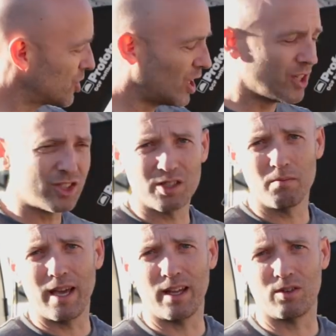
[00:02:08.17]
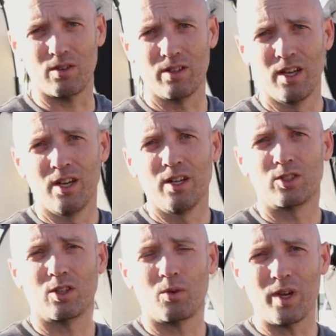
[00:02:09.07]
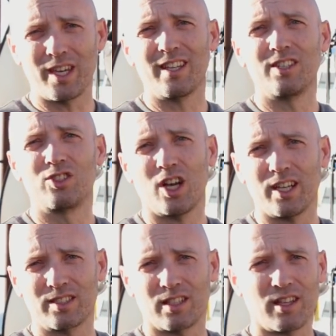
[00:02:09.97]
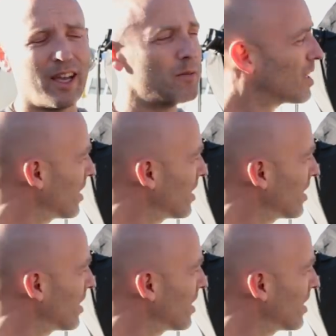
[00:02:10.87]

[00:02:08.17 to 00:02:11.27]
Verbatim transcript: to change it to manual so that we can adjust the light